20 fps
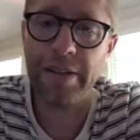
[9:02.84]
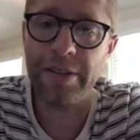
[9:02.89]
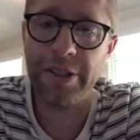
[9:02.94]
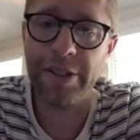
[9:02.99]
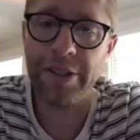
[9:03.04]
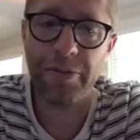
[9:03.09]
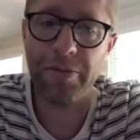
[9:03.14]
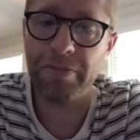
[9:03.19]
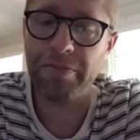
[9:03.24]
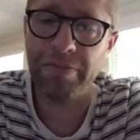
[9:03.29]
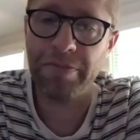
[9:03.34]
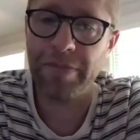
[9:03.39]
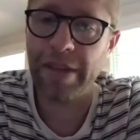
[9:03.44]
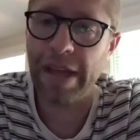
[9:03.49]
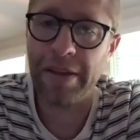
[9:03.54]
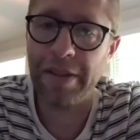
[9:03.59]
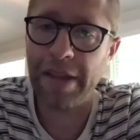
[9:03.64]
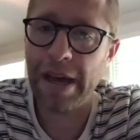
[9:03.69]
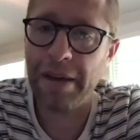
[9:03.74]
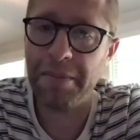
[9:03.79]
know,
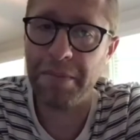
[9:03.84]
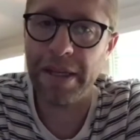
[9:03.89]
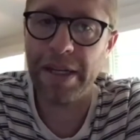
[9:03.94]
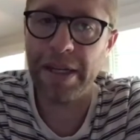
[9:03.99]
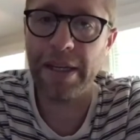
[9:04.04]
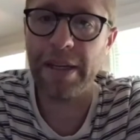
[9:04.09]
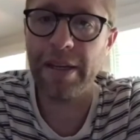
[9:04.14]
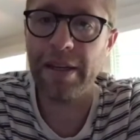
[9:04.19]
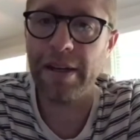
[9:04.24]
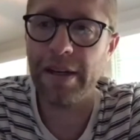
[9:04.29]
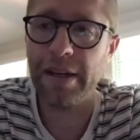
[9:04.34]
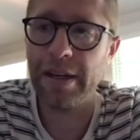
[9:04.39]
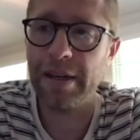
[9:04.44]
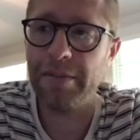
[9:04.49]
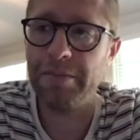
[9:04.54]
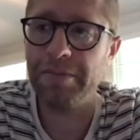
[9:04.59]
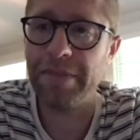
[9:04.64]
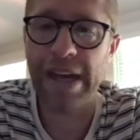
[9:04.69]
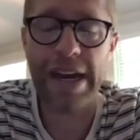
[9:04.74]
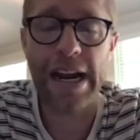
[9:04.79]
that many,
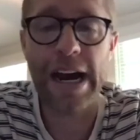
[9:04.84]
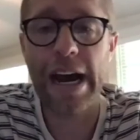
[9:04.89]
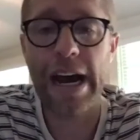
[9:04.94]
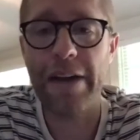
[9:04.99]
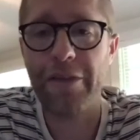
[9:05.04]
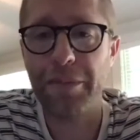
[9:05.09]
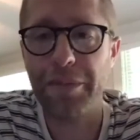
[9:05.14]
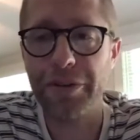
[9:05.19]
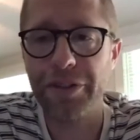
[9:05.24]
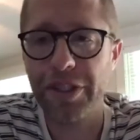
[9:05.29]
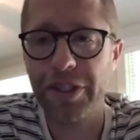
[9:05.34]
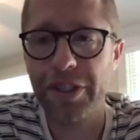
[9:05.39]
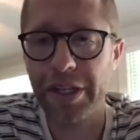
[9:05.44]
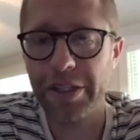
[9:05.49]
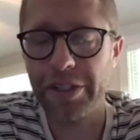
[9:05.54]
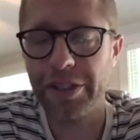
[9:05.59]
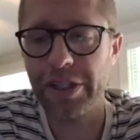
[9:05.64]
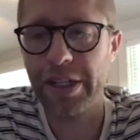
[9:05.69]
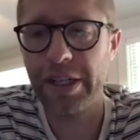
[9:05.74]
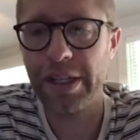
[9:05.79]
that high of a
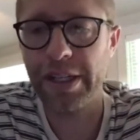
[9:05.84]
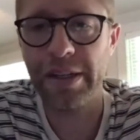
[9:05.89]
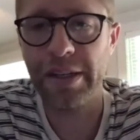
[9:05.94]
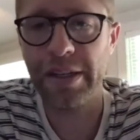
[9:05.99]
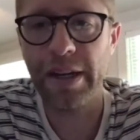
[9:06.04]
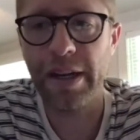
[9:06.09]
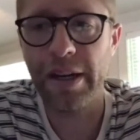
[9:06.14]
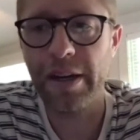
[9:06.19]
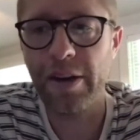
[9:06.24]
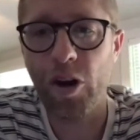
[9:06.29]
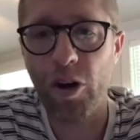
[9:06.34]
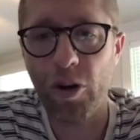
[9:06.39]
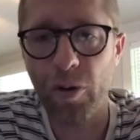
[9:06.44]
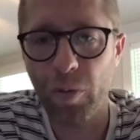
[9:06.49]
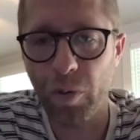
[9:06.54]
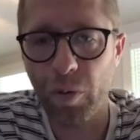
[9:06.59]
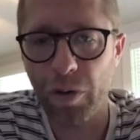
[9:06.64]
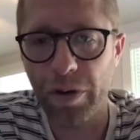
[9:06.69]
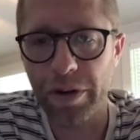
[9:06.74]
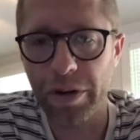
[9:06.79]
percentage in our
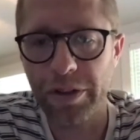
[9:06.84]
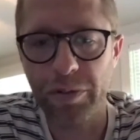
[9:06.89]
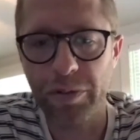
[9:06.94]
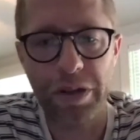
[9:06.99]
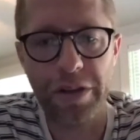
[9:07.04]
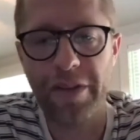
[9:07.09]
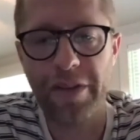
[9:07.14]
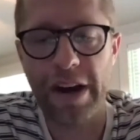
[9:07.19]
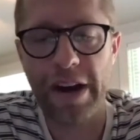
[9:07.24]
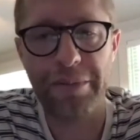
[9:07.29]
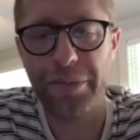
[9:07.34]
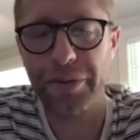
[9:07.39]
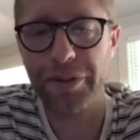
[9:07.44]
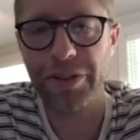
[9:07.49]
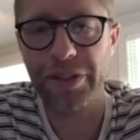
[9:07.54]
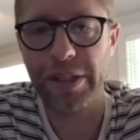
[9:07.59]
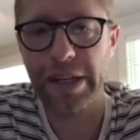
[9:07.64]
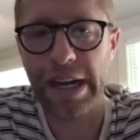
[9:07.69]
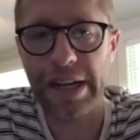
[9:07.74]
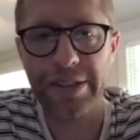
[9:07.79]
work,
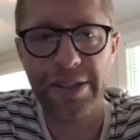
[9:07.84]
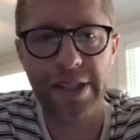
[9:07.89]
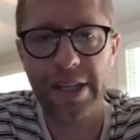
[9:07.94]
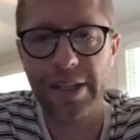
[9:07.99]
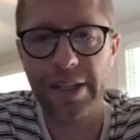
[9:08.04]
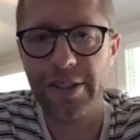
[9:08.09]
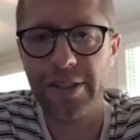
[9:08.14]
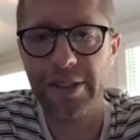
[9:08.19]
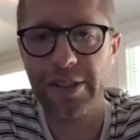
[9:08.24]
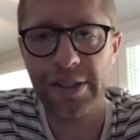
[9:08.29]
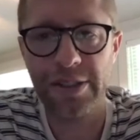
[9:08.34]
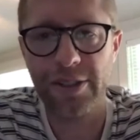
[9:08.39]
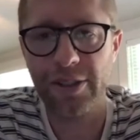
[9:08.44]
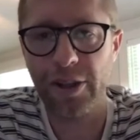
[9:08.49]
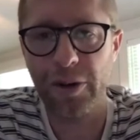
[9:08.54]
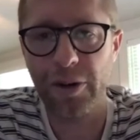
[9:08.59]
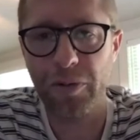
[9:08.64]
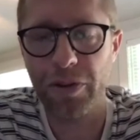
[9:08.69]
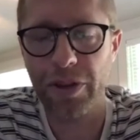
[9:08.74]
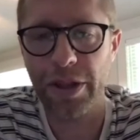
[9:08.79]
25%. I'd say it's
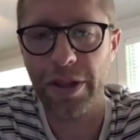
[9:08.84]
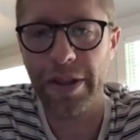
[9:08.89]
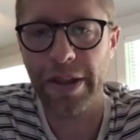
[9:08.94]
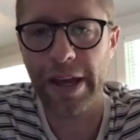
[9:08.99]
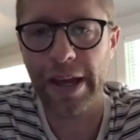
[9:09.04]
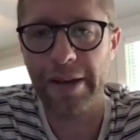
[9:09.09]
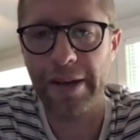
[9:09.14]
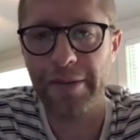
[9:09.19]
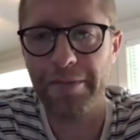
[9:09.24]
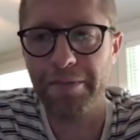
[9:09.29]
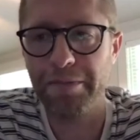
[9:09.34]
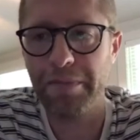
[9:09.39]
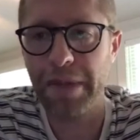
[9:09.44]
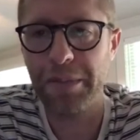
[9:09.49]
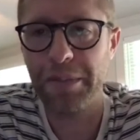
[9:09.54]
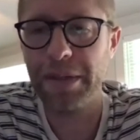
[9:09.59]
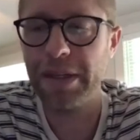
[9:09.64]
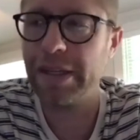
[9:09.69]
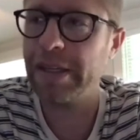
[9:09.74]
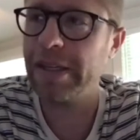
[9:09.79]
lower than that,
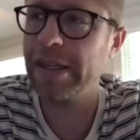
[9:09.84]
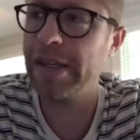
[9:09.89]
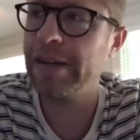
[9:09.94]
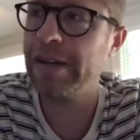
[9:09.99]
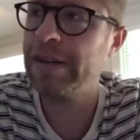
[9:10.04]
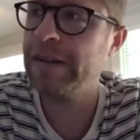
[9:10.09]
maybe